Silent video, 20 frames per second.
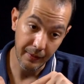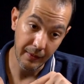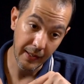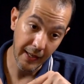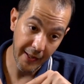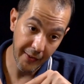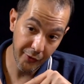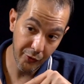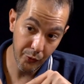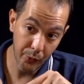
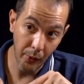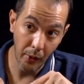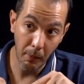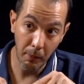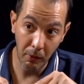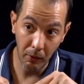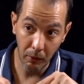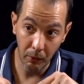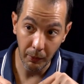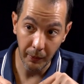less
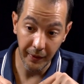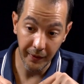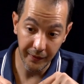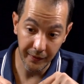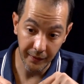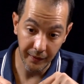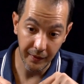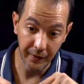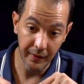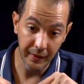trouble
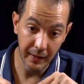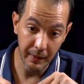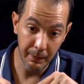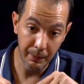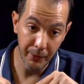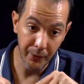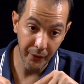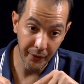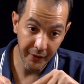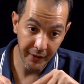with
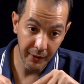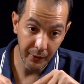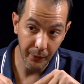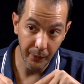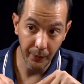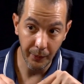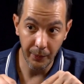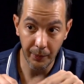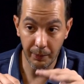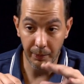
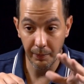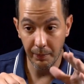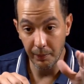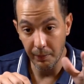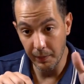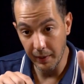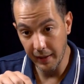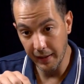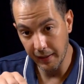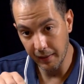importing
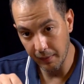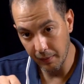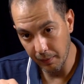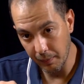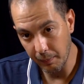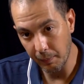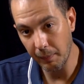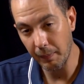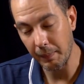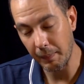
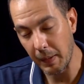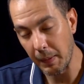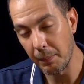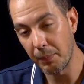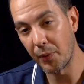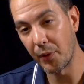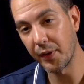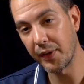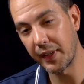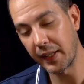
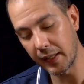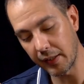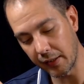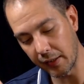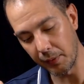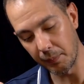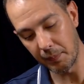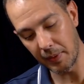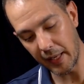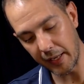
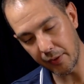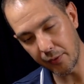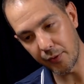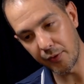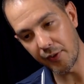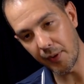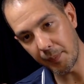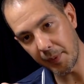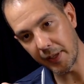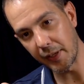the blade
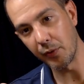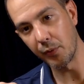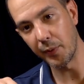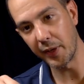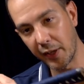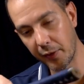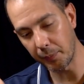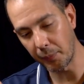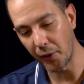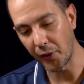to Japan and
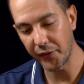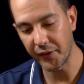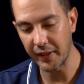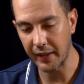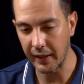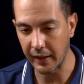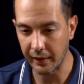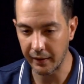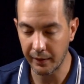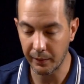
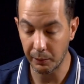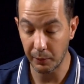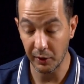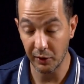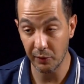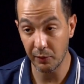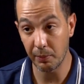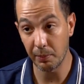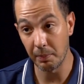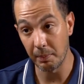re-exporting it,
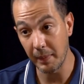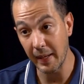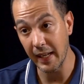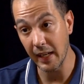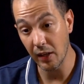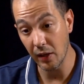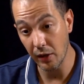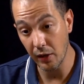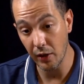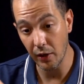which
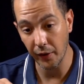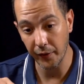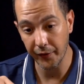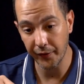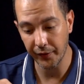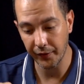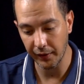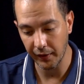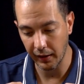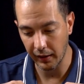may
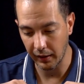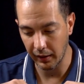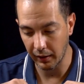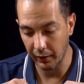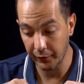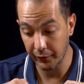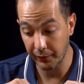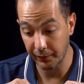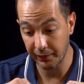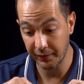cost
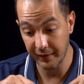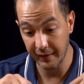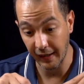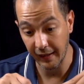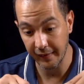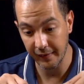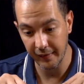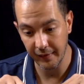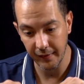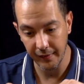lots of
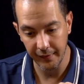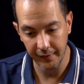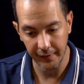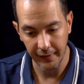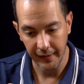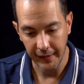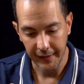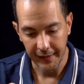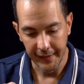taxes.